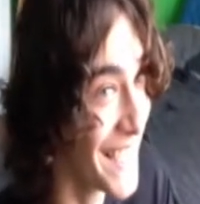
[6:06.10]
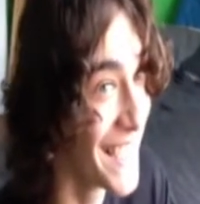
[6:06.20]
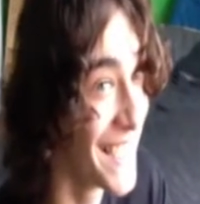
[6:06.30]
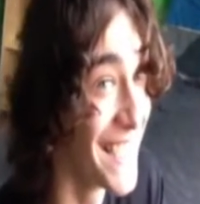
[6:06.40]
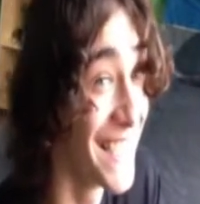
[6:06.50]

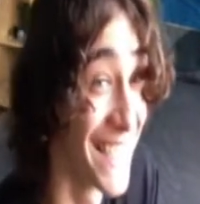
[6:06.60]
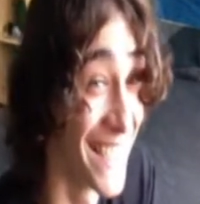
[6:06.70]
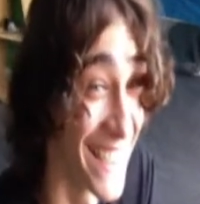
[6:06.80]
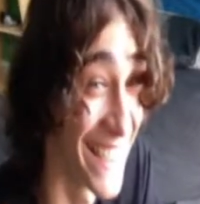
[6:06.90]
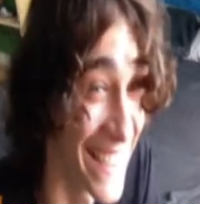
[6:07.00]
It's a it's
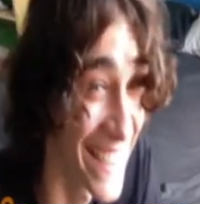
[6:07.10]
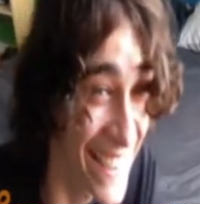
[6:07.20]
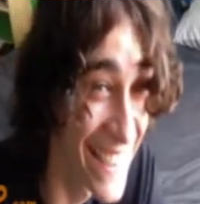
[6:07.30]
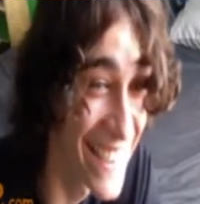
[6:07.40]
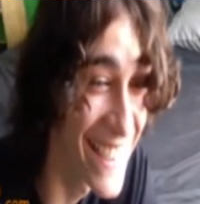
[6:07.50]
a
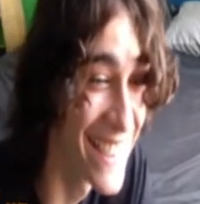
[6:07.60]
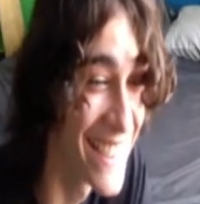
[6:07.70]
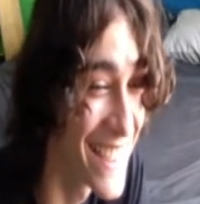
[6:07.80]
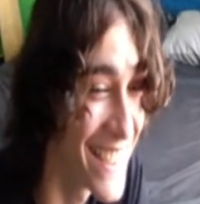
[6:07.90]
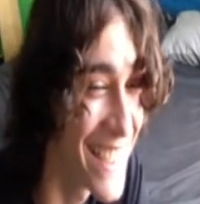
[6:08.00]
random
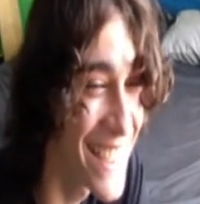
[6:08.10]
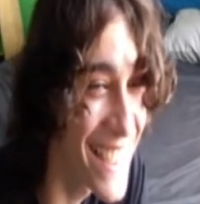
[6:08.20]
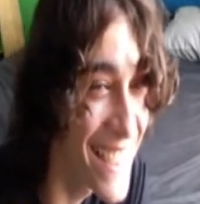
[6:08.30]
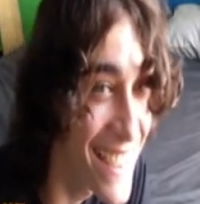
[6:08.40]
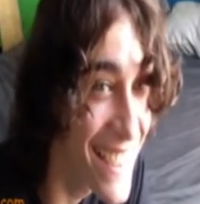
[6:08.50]
assortment of
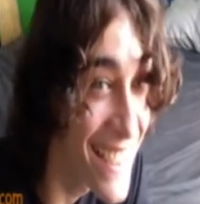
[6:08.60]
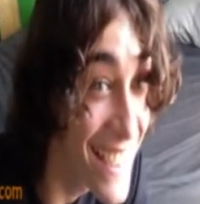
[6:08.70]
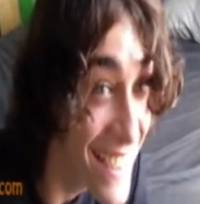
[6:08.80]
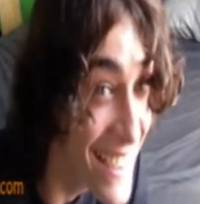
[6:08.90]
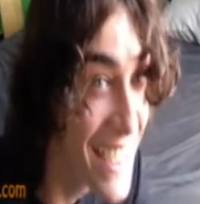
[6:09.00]
letters.
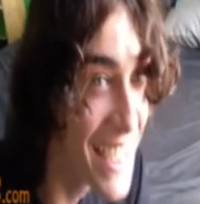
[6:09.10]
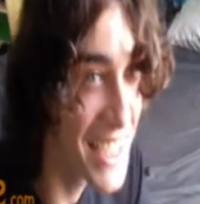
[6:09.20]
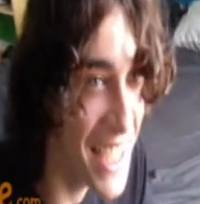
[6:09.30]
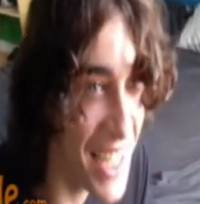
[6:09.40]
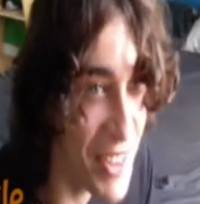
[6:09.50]
Yeah, I
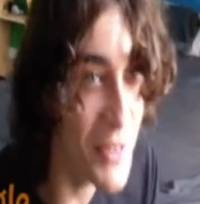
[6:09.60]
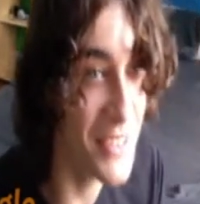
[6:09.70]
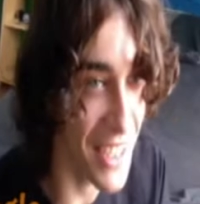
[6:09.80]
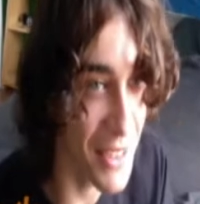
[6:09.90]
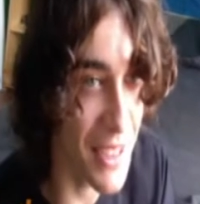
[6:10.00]
know. That's
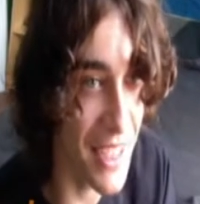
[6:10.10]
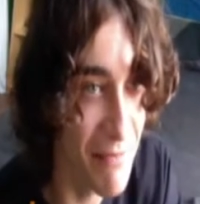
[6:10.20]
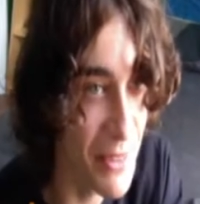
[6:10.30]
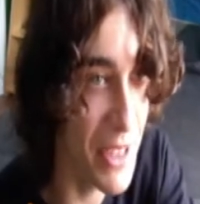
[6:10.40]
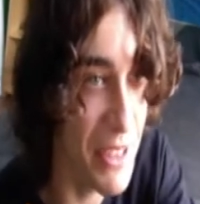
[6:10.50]
why I'm
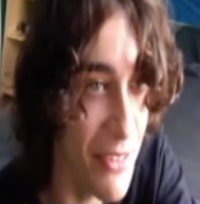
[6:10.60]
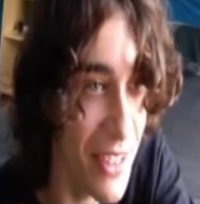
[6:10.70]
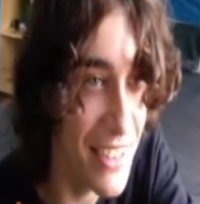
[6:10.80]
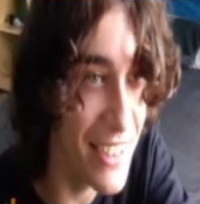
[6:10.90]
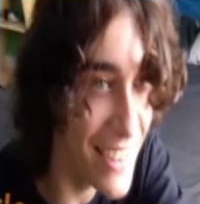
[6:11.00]
trying to. Find...
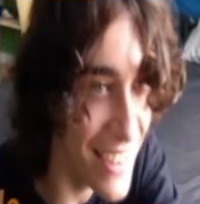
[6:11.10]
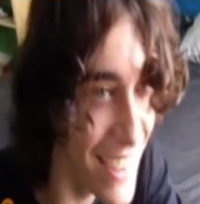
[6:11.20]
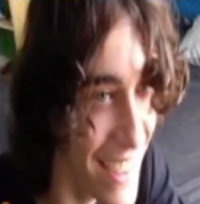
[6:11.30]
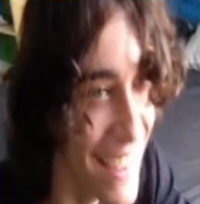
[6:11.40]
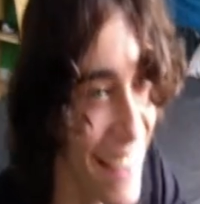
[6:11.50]

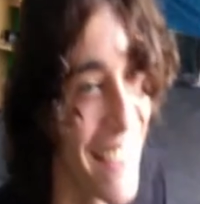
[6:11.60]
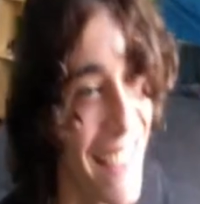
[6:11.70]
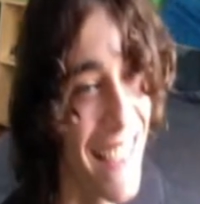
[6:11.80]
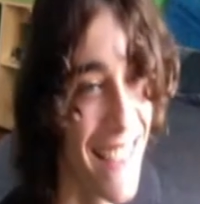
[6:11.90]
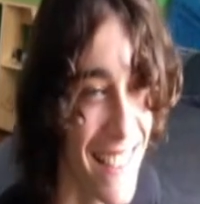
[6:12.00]
Oh, the
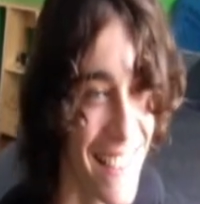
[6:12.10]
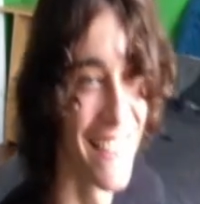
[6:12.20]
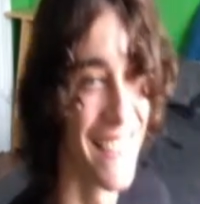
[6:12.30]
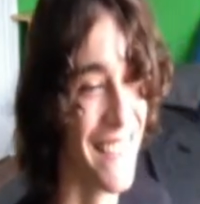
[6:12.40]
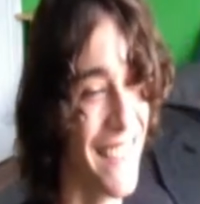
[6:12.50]
time's
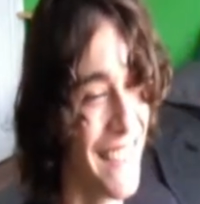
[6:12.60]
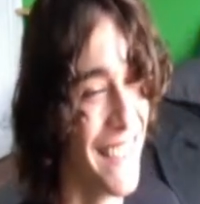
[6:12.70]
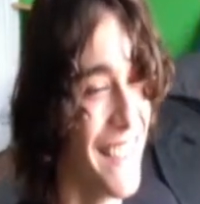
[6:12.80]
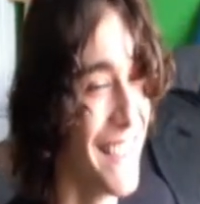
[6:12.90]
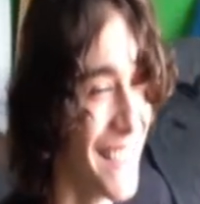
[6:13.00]
up.
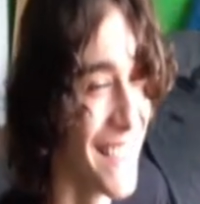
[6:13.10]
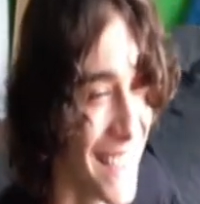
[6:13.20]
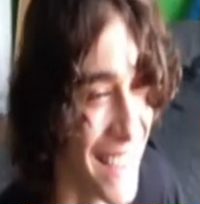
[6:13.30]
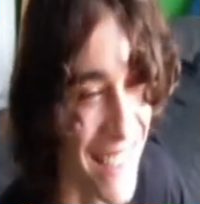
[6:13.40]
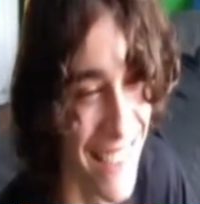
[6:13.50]
The word was
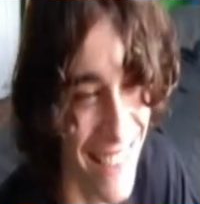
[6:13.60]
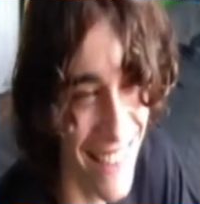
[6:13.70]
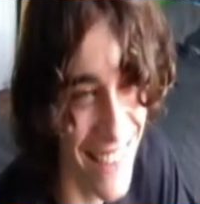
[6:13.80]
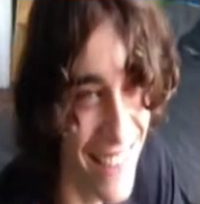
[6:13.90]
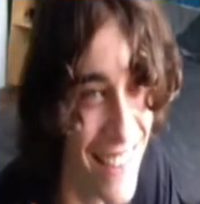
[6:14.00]

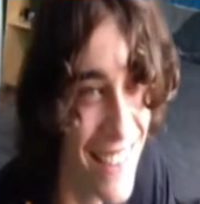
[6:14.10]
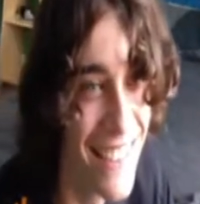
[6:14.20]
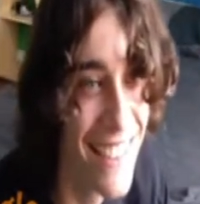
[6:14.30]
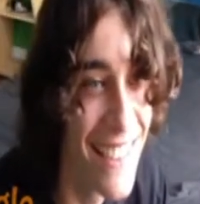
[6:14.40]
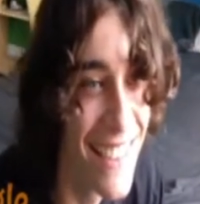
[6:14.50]
quicker.
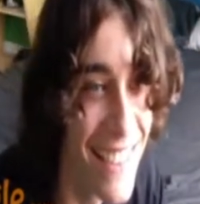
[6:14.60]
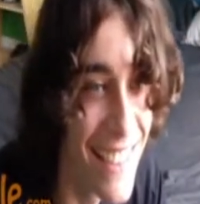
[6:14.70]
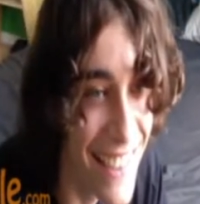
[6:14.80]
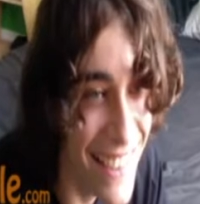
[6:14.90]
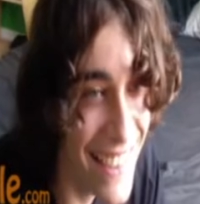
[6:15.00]

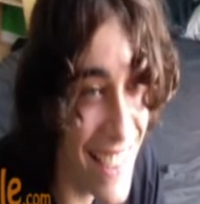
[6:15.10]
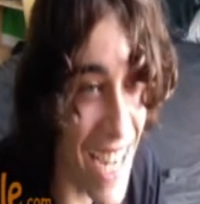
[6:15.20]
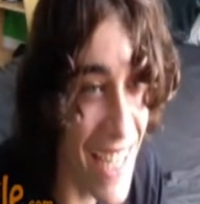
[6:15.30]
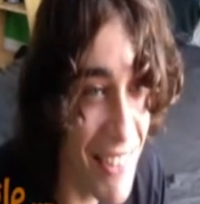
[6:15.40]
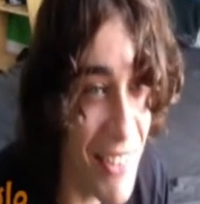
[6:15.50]
Yeah, I.
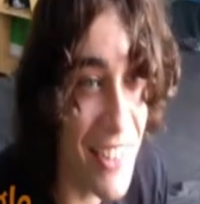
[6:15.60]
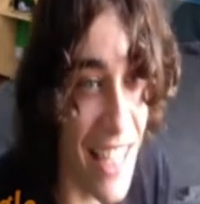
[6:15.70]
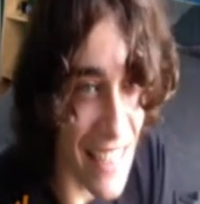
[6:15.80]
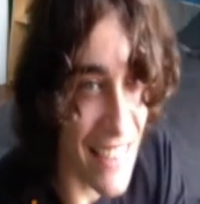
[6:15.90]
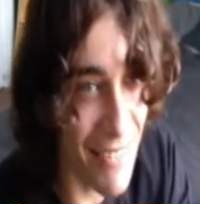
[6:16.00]
Quicker.
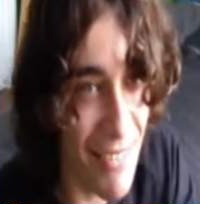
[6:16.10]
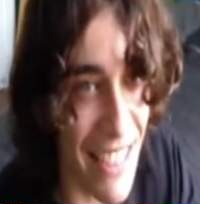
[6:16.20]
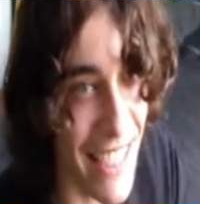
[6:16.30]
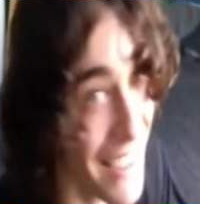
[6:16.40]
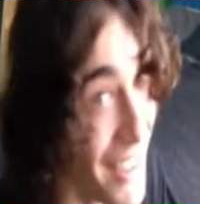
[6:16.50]

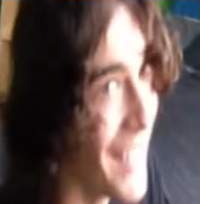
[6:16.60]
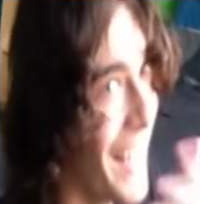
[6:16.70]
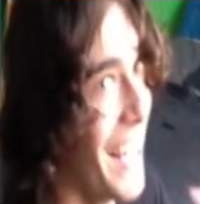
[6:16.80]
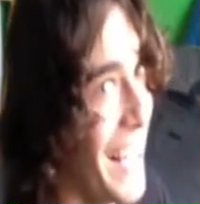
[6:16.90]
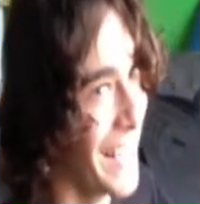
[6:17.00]
I,
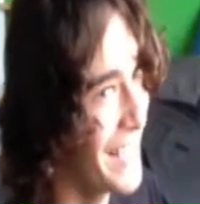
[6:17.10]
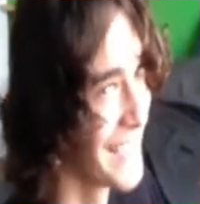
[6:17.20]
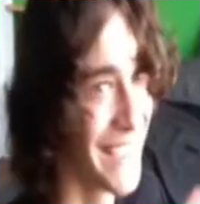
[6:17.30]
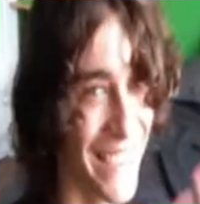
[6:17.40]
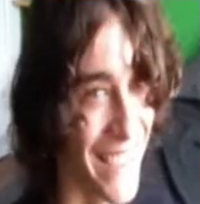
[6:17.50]
I,
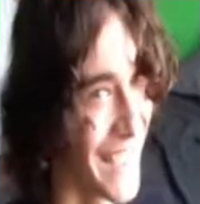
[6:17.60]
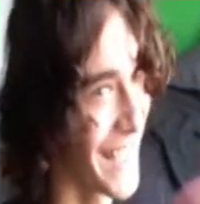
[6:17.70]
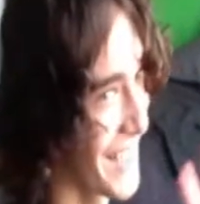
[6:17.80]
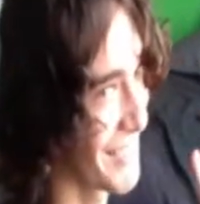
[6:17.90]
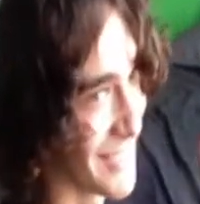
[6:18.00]
I...
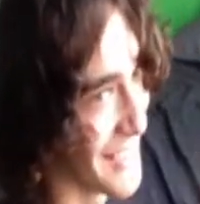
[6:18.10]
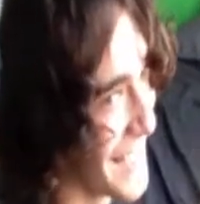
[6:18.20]
Uh,